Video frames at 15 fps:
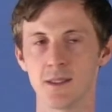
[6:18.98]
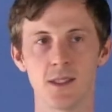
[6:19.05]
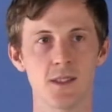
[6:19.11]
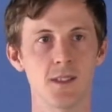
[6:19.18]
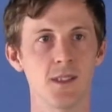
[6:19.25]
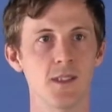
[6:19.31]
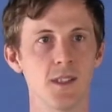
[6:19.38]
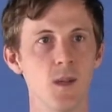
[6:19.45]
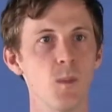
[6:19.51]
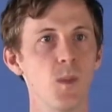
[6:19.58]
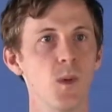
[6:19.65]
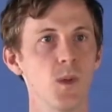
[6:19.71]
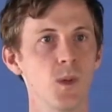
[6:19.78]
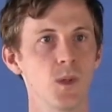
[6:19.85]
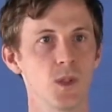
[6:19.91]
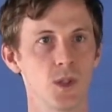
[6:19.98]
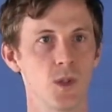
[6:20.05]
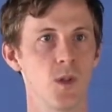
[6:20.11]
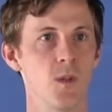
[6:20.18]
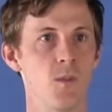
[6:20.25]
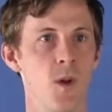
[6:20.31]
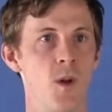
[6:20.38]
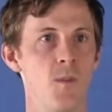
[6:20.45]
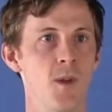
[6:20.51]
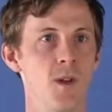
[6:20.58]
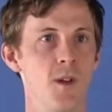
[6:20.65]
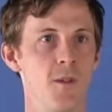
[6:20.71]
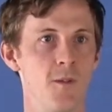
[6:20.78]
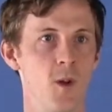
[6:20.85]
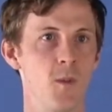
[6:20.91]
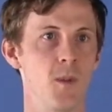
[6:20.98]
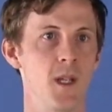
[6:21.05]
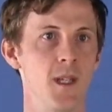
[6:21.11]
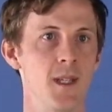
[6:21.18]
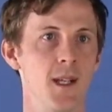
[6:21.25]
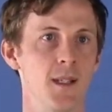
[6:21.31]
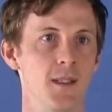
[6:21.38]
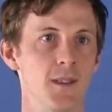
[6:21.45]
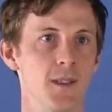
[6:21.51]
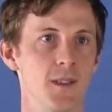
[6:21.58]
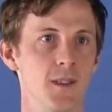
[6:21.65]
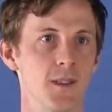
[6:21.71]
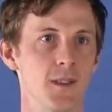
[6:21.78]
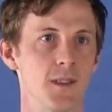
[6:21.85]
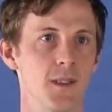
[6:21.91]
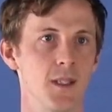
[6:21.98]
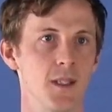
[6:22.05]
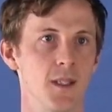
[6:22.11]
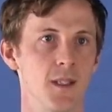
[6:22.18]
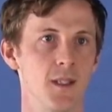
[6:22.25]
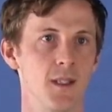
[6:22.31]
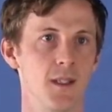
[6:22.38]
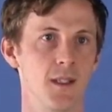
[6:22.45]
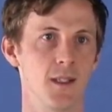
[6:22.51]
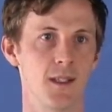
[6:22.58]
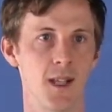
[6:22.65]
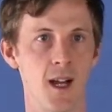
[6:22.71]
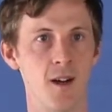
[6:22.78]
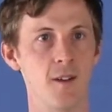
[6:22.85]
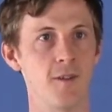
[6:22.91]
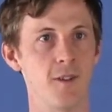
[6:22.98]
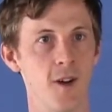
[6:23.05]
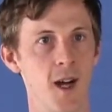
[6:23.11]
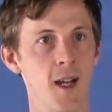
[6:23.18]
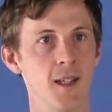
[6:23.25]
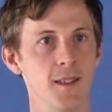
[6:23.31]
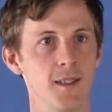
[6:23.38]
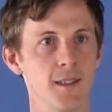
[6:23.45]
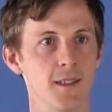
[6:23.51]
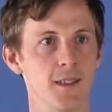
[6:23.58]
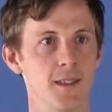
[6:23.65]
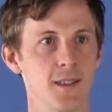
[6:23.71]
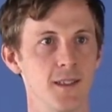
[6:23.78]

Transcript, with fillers: Just a simple short moment of open intelligence clarifies